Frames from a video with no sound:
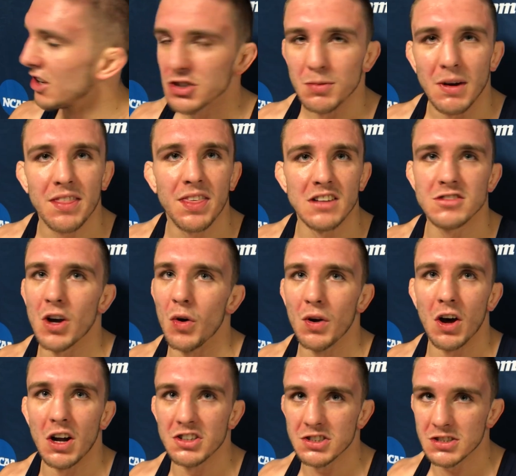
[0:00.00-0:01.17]
So many things going
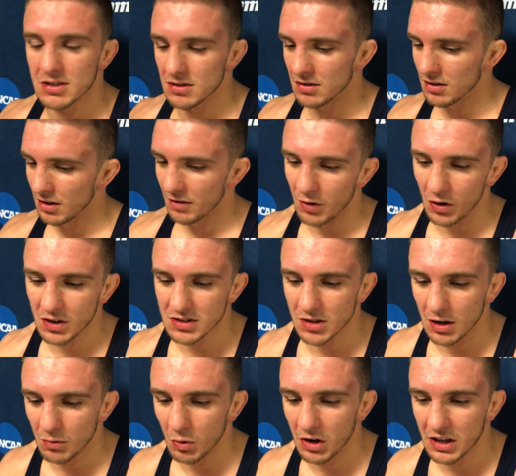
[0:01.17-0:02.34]
on. Just focus
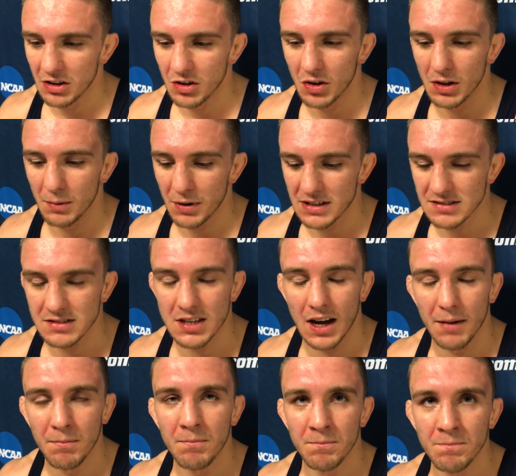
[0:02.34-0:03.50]
on what you can do in the present
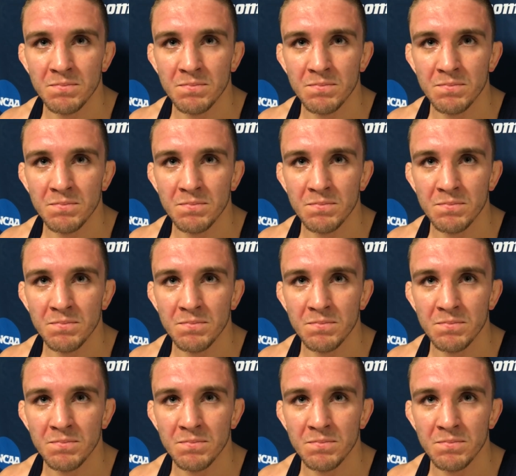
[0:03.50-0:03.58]
time.